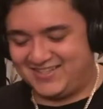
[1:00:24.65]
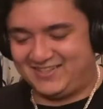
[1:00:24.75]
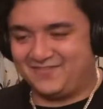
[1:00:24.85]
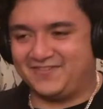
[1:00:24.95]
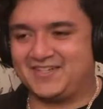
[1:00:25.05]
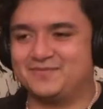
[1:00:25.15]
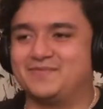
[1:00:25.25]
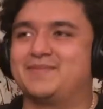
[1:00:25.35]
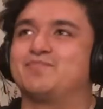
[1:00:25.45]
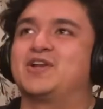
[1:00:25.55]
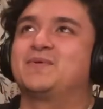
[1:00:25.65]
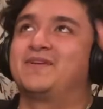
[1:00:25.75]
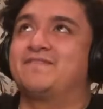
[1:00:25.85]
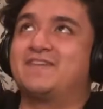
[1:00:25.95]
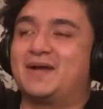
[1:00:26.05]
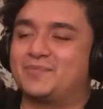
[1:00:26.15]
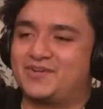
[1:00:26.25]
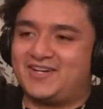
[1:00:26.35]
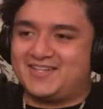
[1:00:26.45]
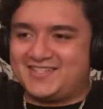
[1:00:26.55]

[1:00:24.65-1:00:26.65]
fucking money would evaporate.